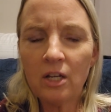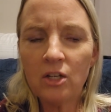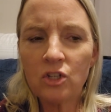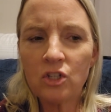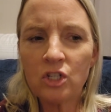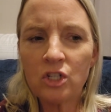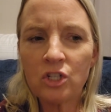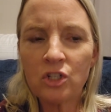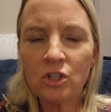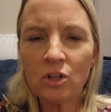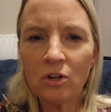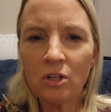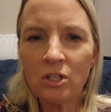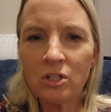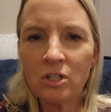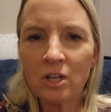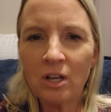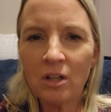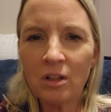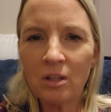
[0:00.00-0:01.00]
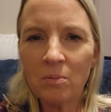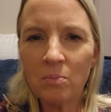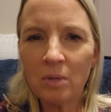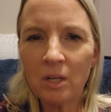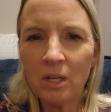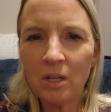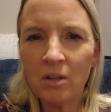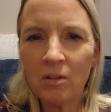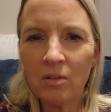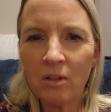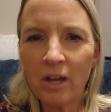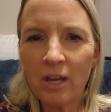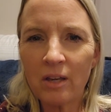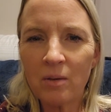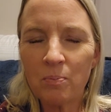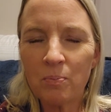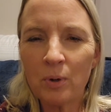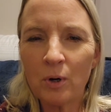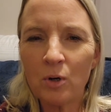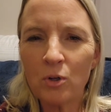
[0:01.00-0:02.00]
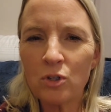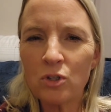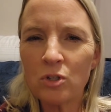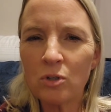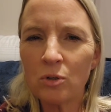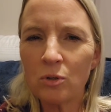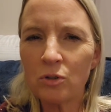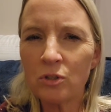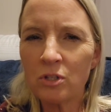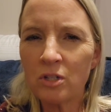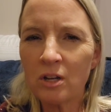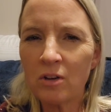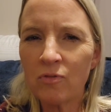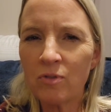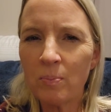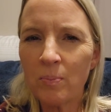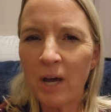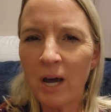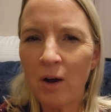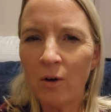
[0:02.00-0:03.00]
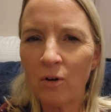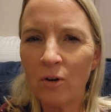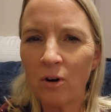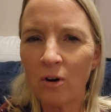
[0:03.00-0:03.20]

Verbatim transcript: she started telling me like personal stuff about